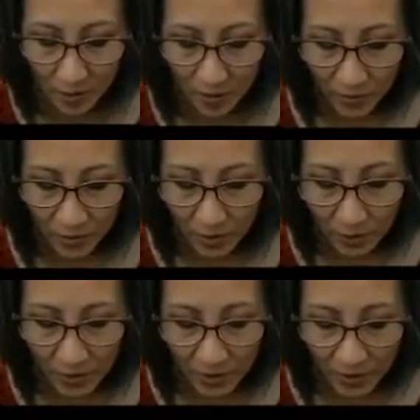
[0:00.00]
so that the
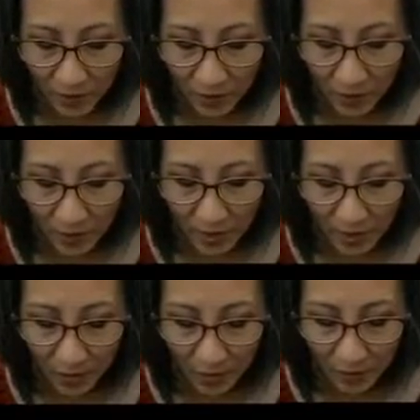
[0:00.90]
pin doesn't fall
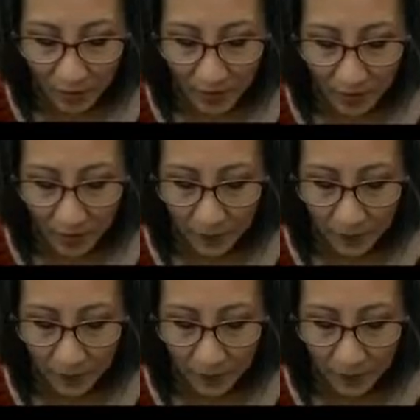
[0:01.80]
out, right?